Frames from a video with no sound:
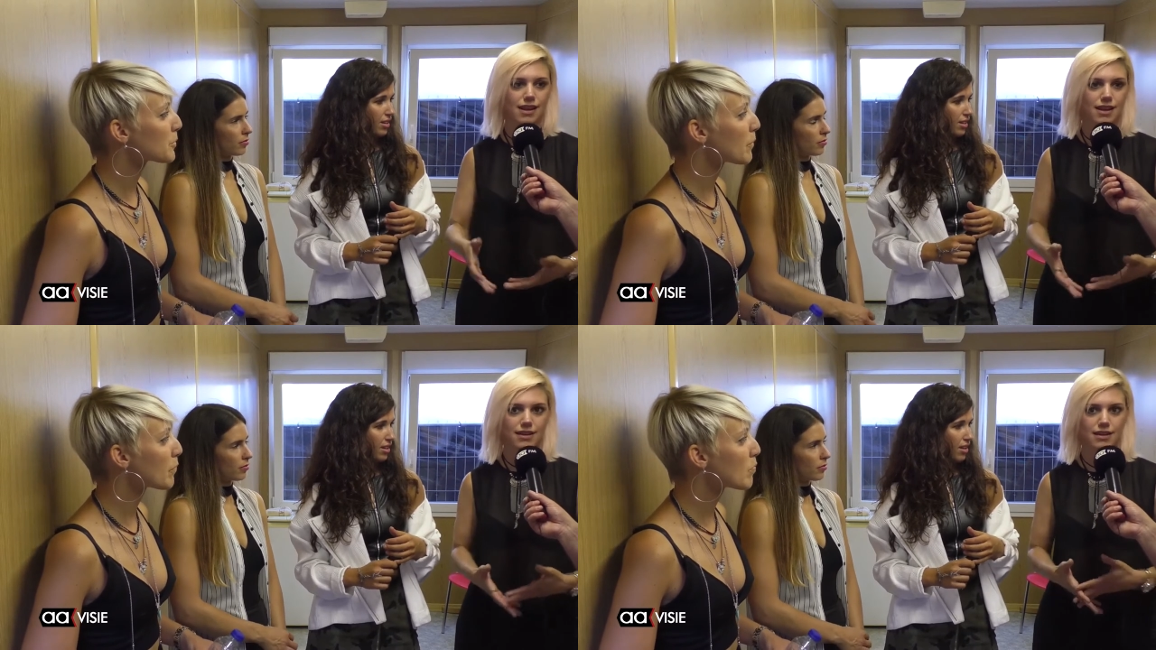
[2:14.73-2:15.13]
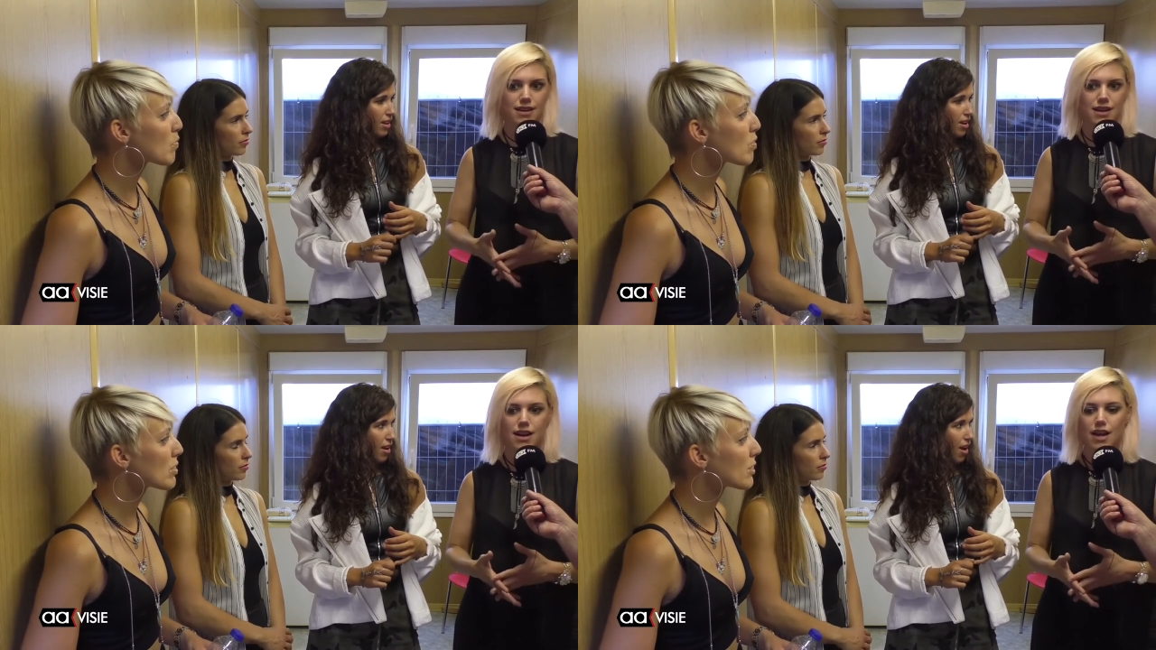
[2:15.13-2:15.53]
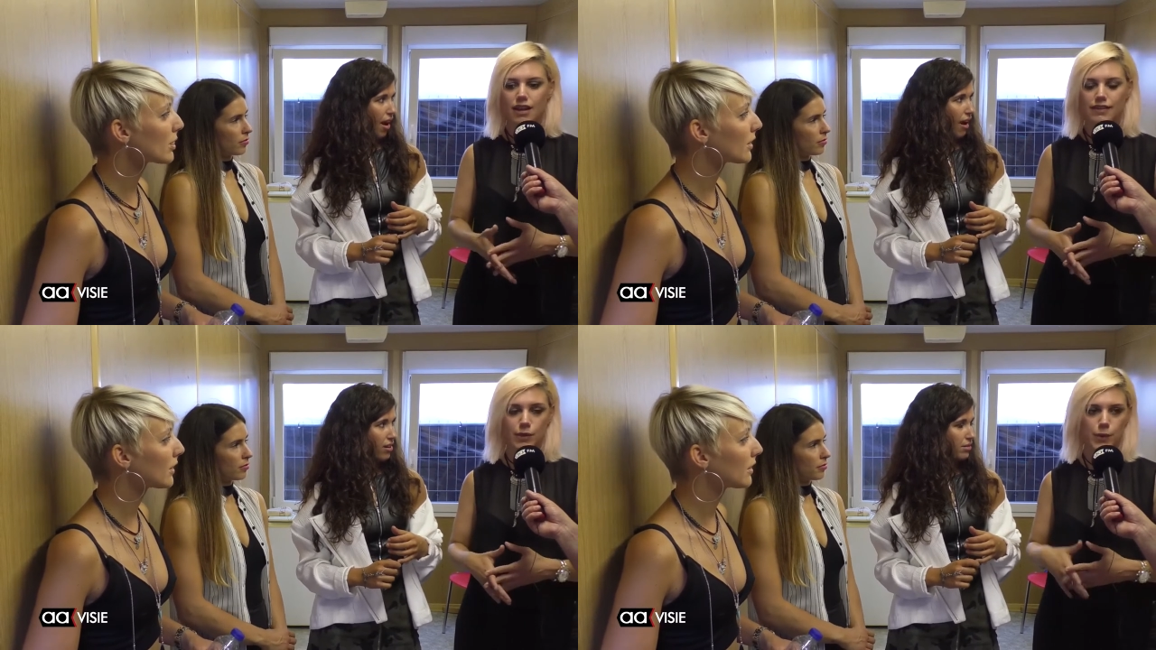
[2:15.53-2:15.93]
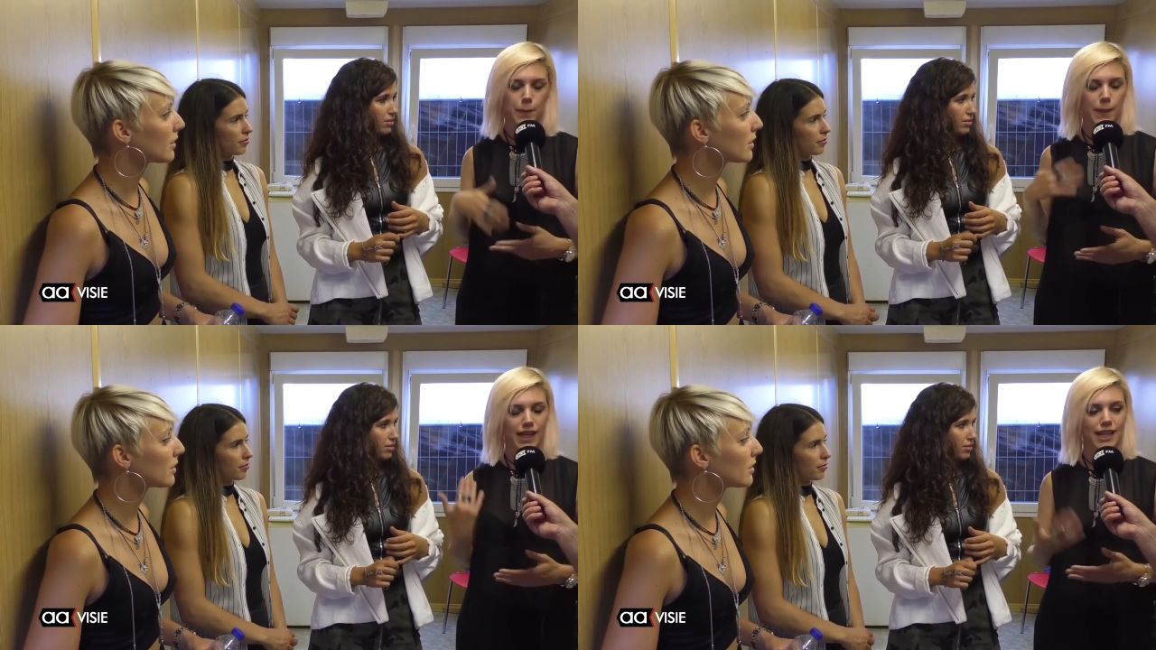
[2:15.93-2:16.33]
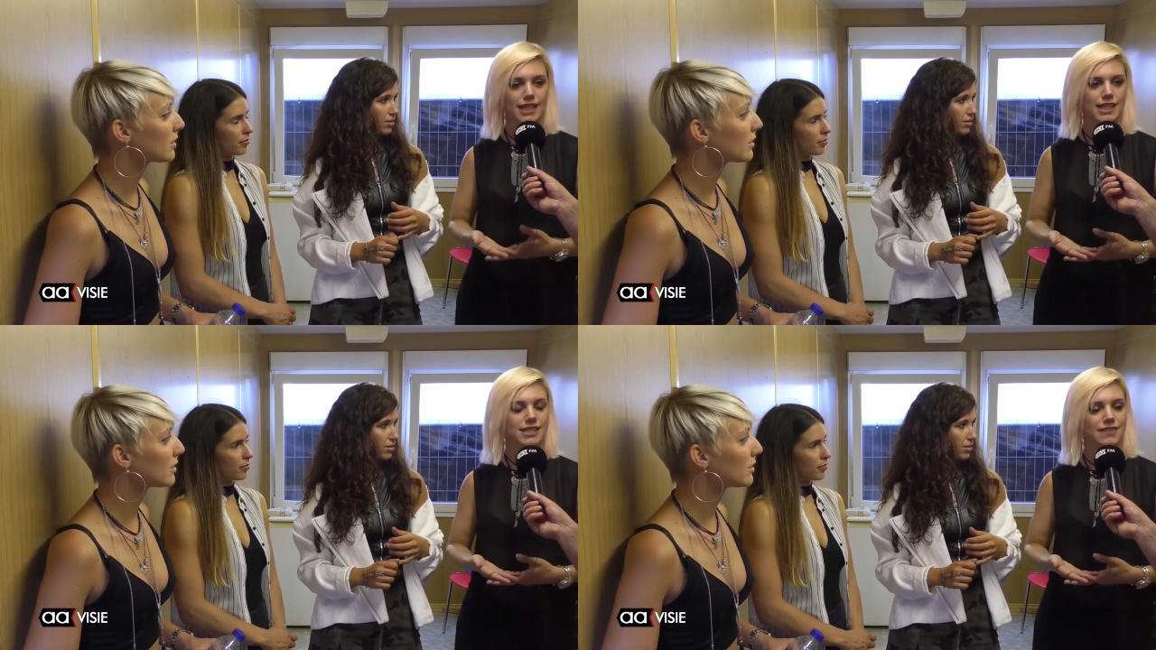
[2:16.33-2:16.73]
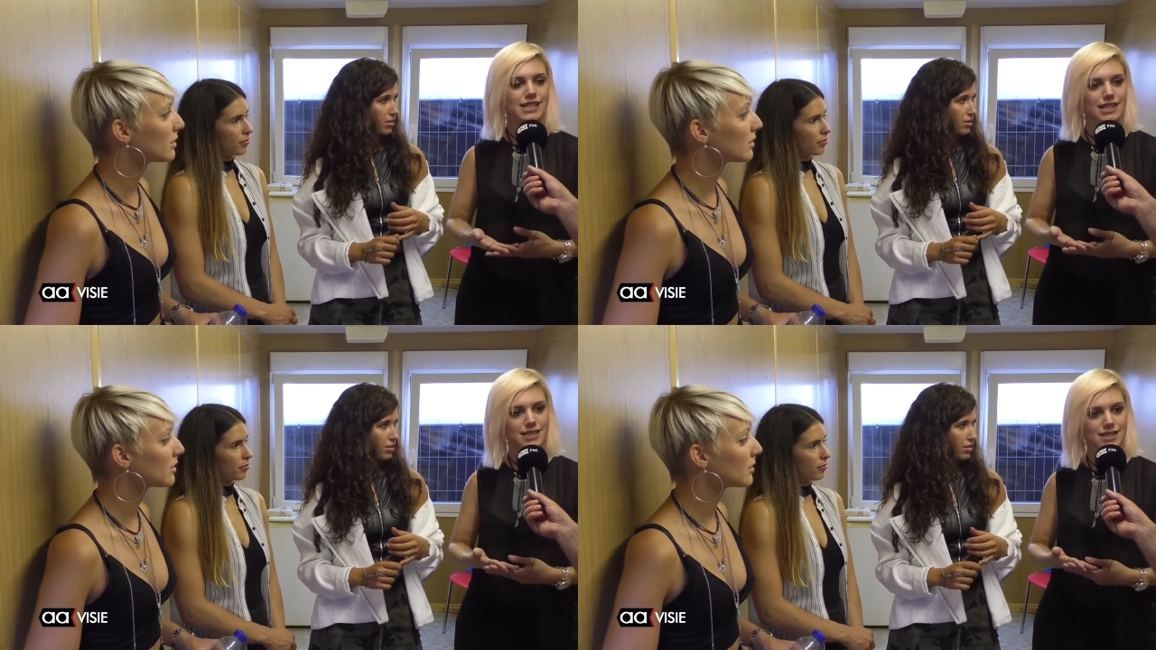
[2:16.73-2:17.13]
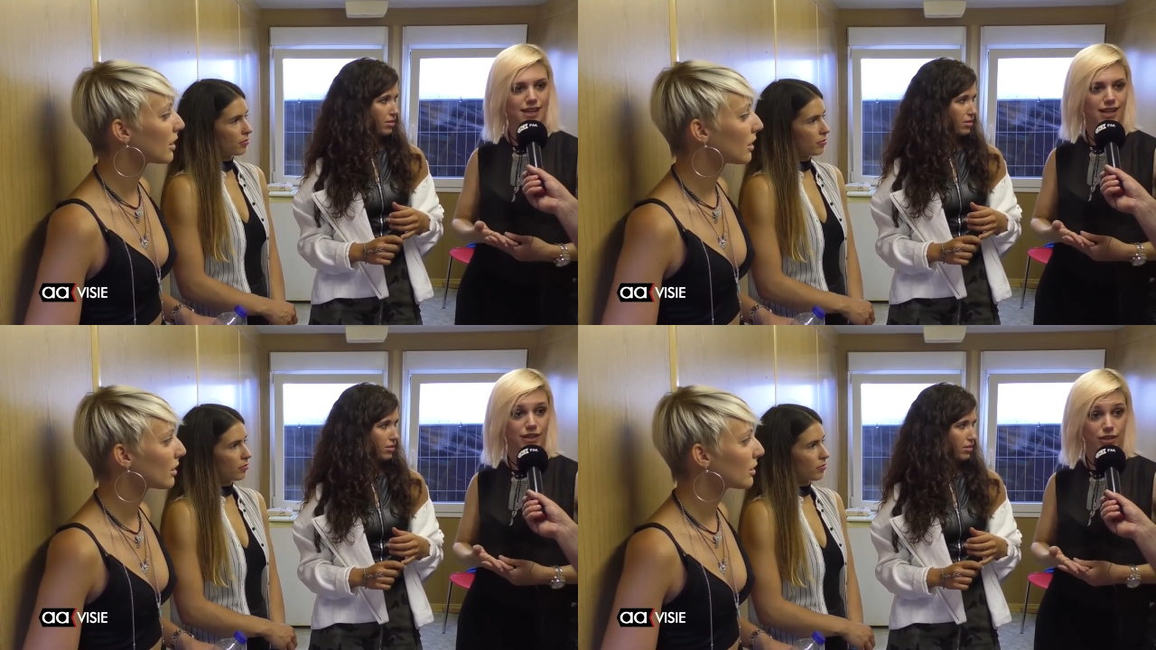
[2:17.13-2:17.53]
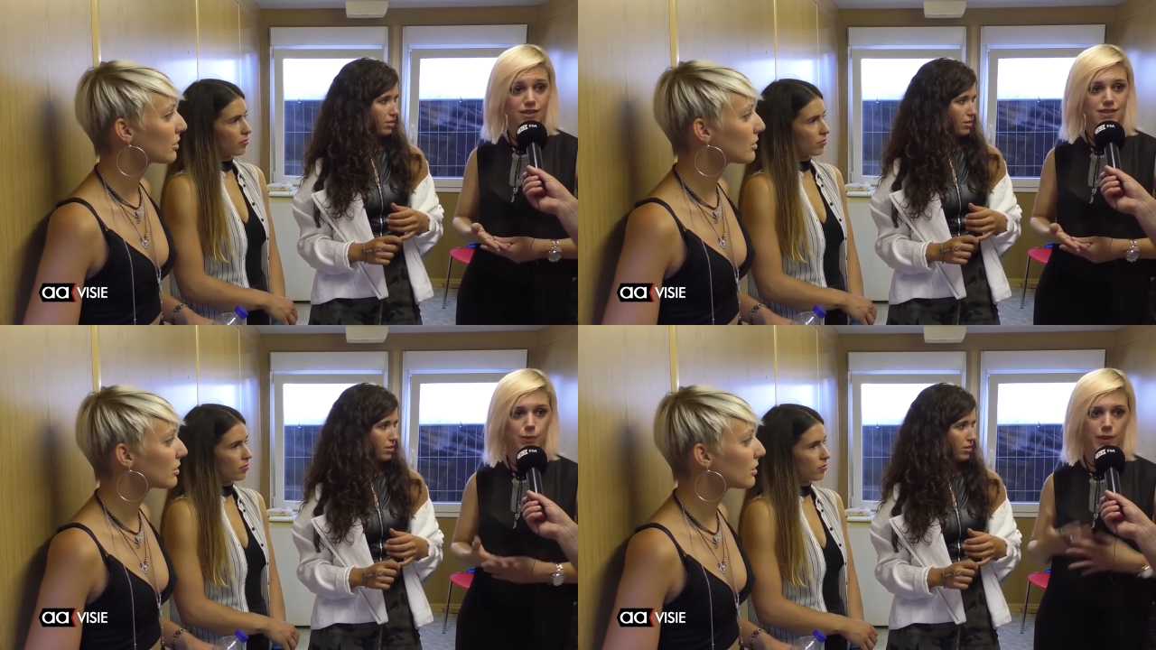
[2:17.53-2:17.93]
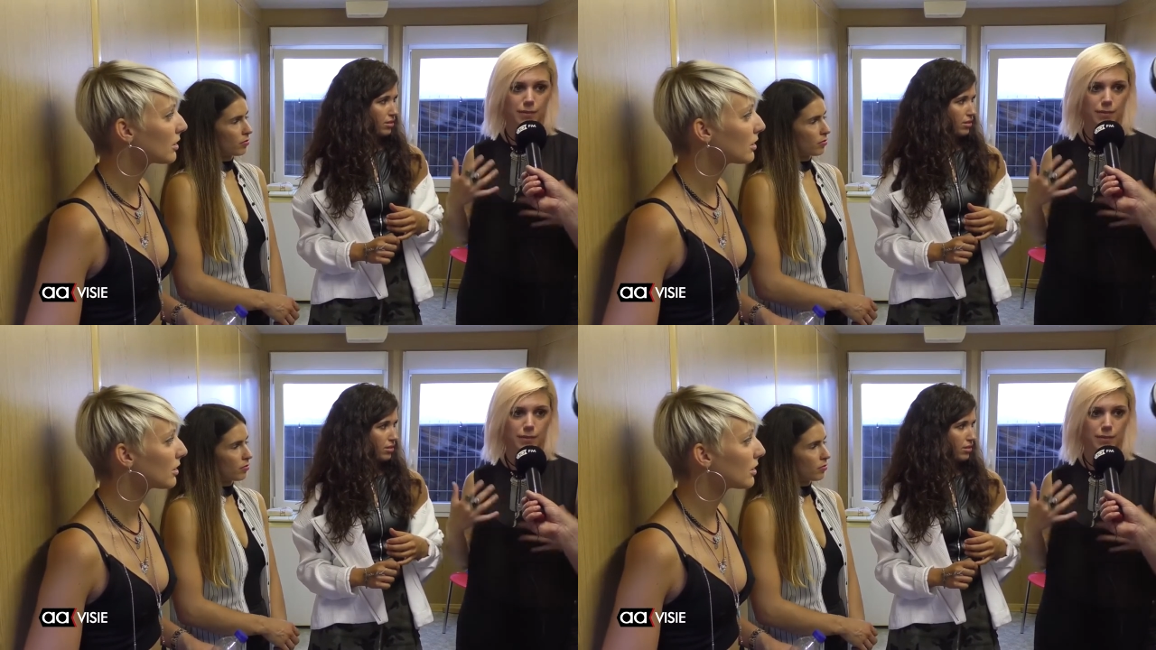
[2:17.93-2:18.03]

Speaker 1: and uh, then we played at Westlandse Cross.